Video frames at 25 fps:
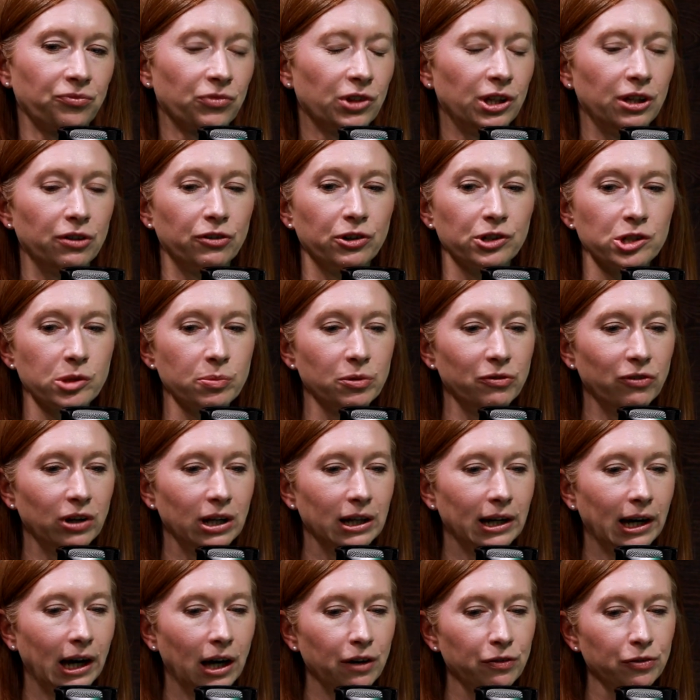You've got to be
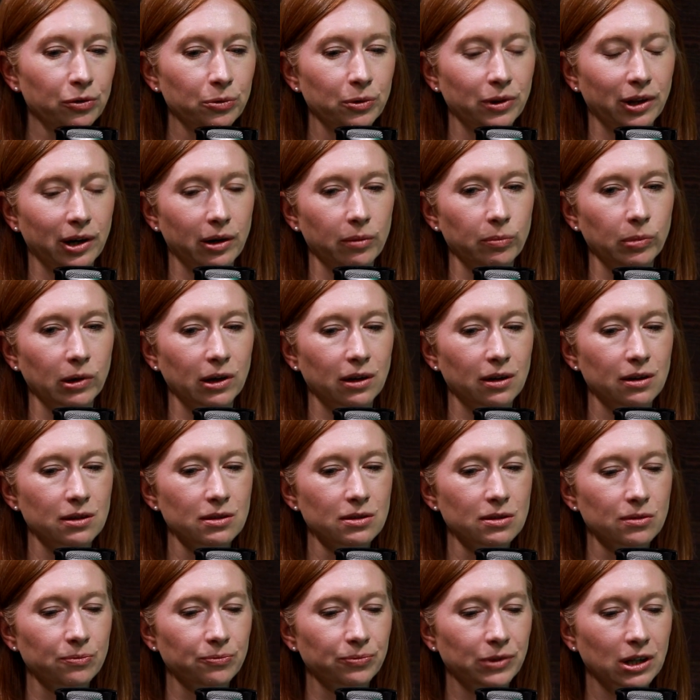really careful with it,
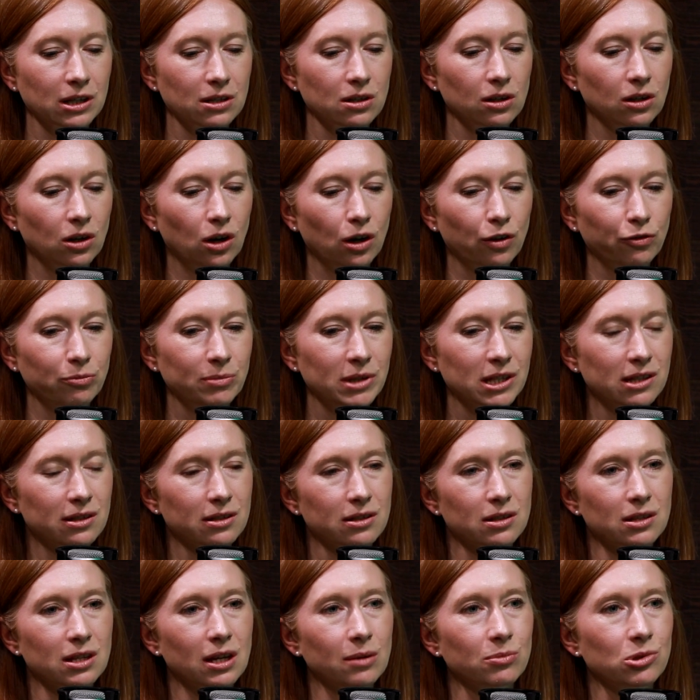because there's a lot of
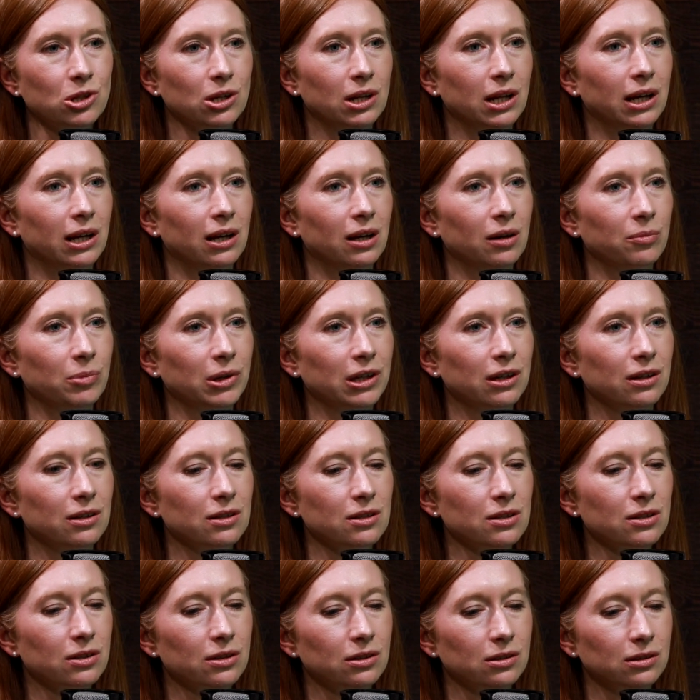misconception here,
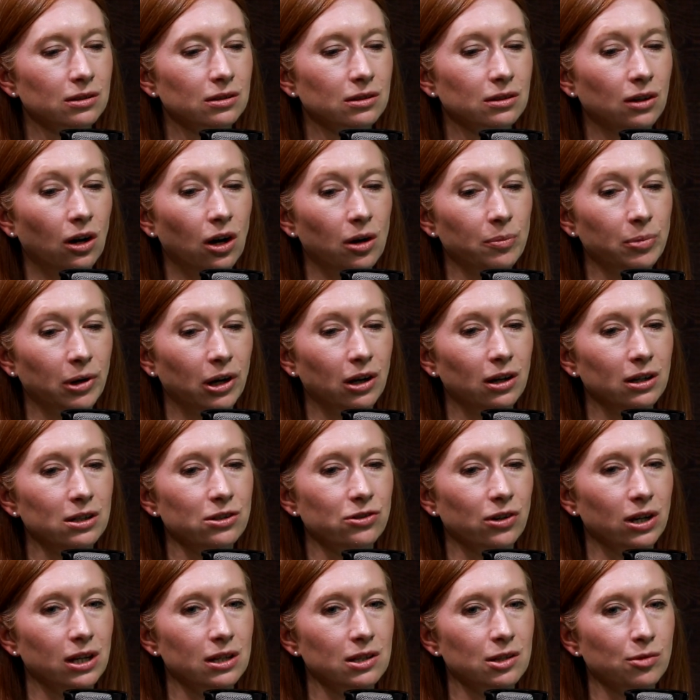because
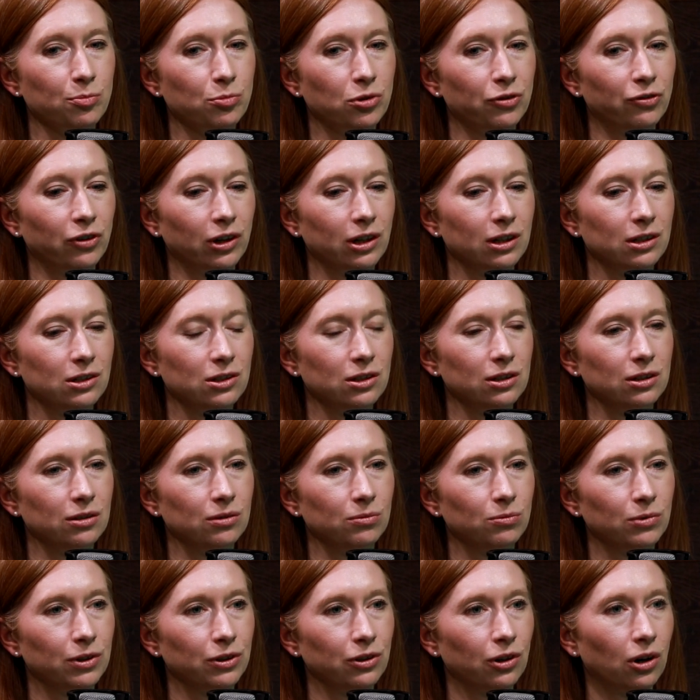carbohydrates provide
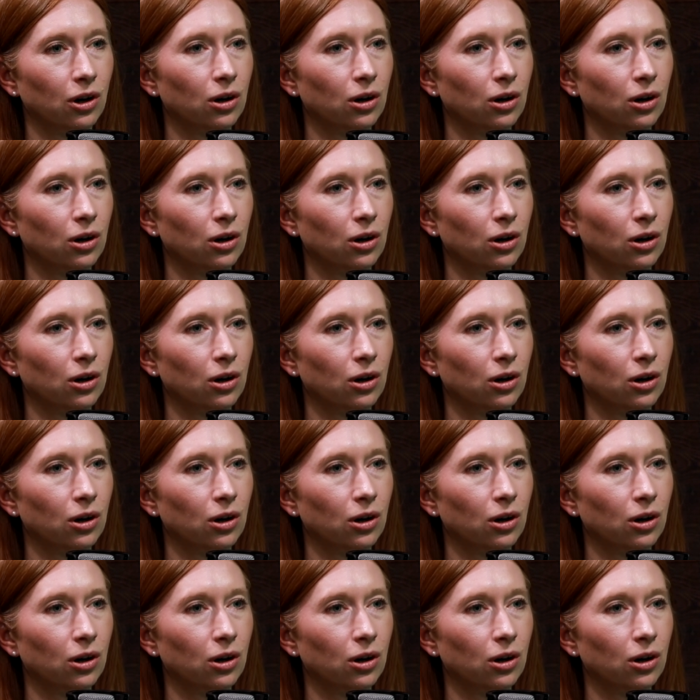you with your